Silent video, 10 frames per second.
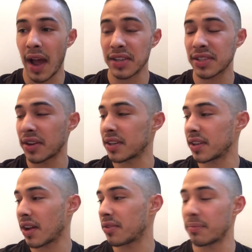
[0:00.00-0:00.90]
I
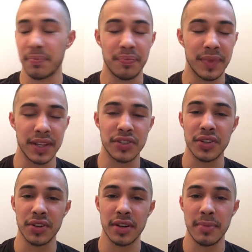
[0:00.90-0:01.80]
started out this
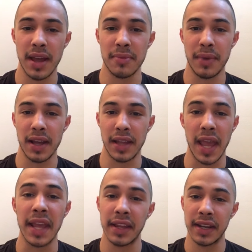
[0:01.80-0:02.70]
journeyman by
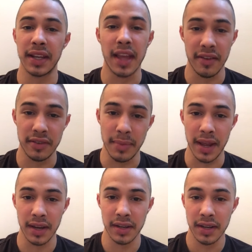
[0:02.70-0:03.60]
hating Kevin
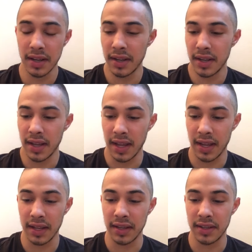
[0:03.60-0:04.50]
Mann,
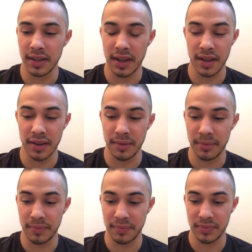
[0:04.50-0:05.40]
and uh,
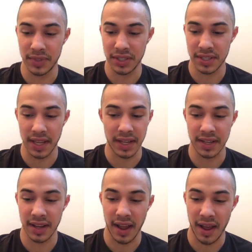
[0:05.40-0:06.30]
just like
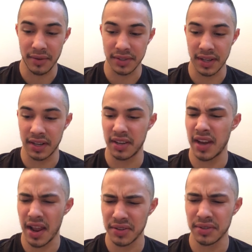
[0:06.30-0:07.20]
I-, I was like
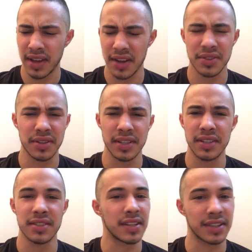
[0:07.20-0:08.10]
natural, natural, and
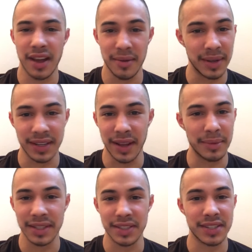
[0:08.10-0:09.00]
he was like, nah, man. I
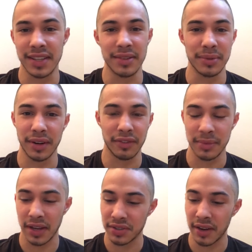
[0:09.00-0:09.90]
mean, it just didn't work for
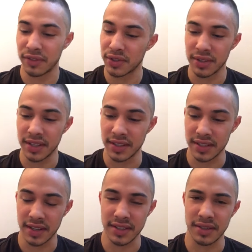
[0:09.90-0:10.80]
me. I tried for two years,
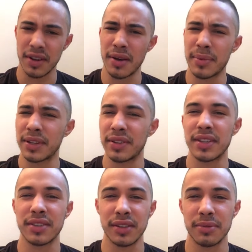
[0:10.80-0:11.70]
and I was like, oh, but you
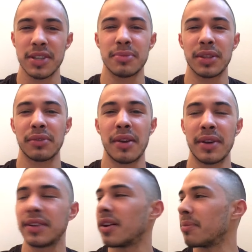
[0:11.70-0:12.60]
didn't do the regiment the right
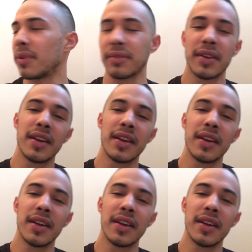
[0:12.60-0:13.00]
way. No, bro.